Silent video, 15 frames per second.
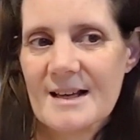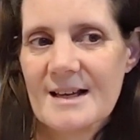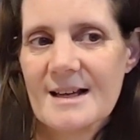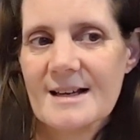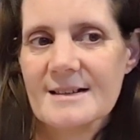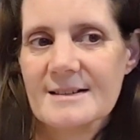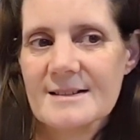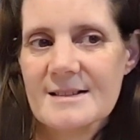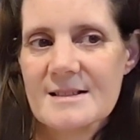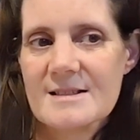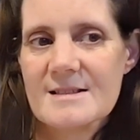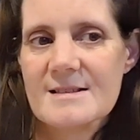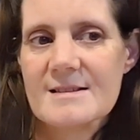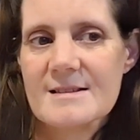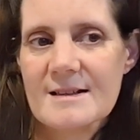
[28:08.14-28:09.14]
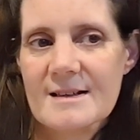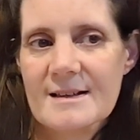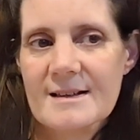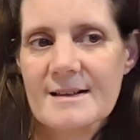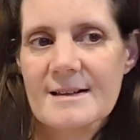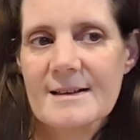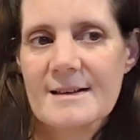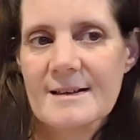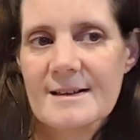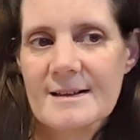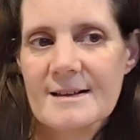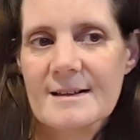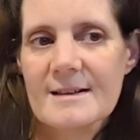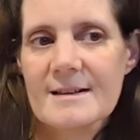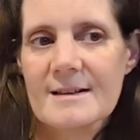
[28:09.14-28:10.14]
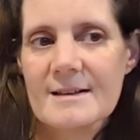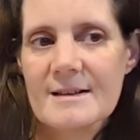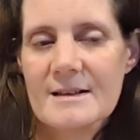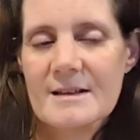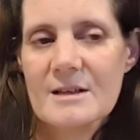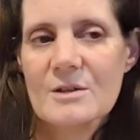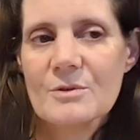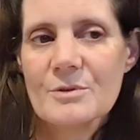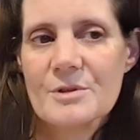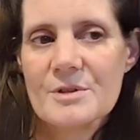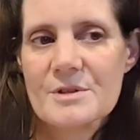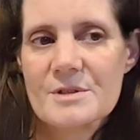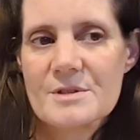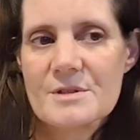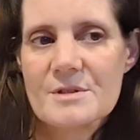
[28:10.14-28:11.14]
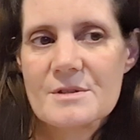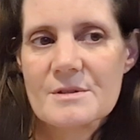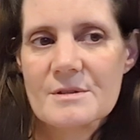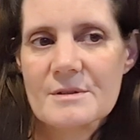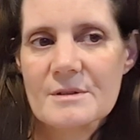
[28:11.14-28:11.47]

And this illness,